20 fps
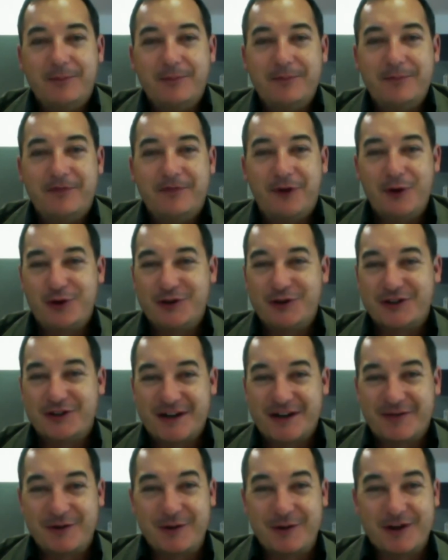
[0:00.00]
focuses
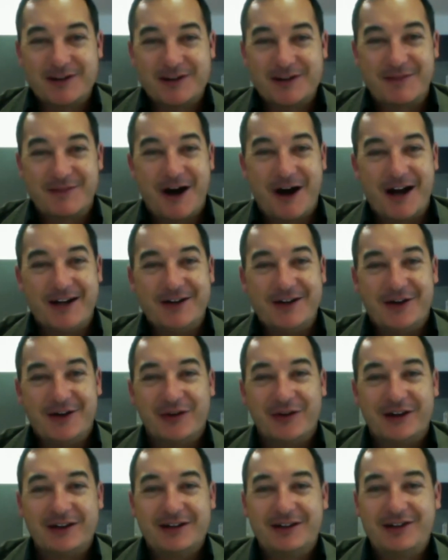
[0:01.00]
everyone's mind on
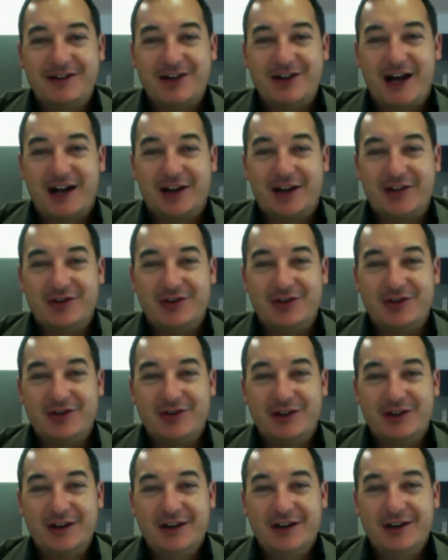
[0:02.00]
the challenge
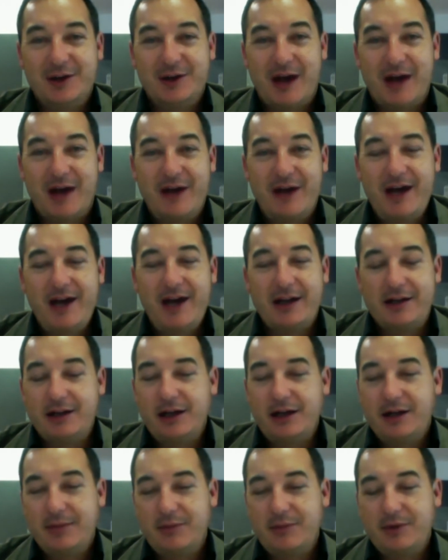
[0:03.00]
you have ahead, and
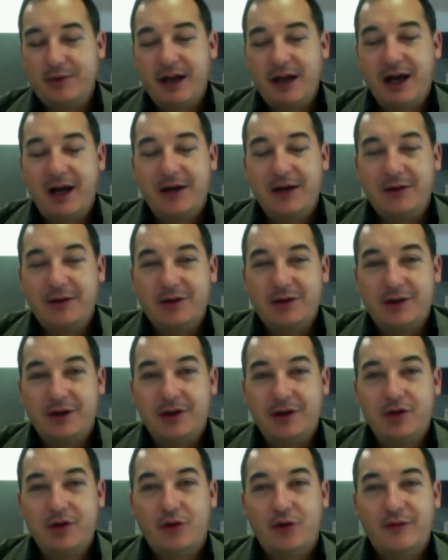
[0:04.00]
they are
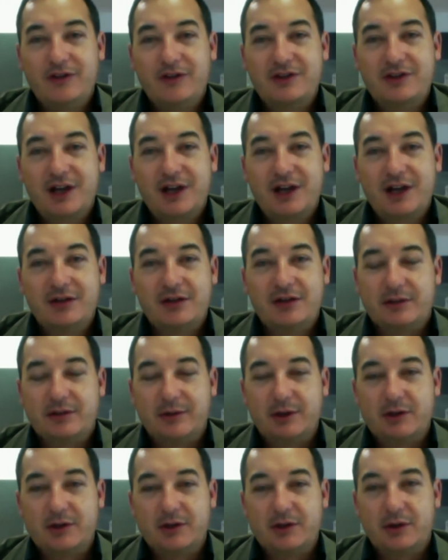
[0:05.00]
enormous challenges.
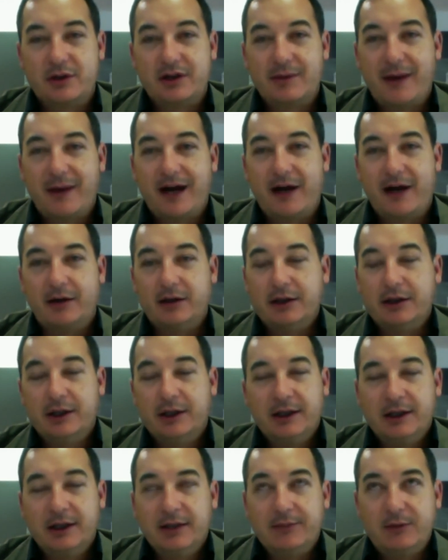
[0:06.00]
You're talking about
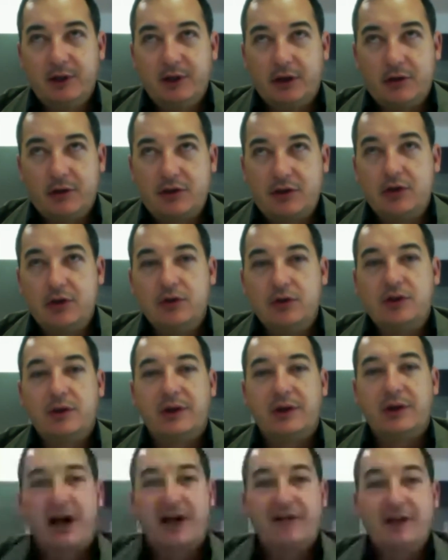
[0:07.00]

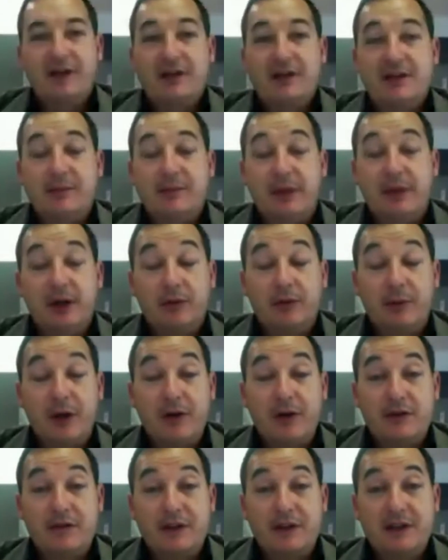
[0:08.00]
2.5 years to build
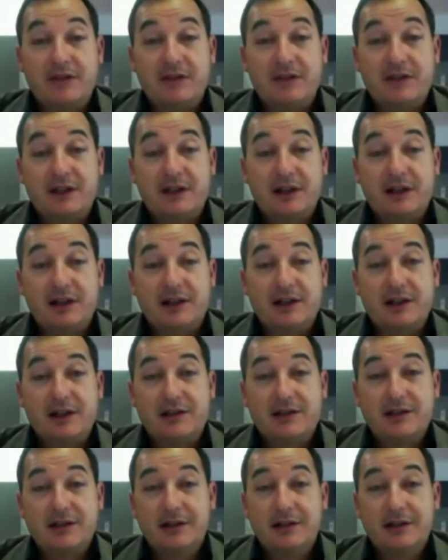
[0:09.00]
most of these facilities,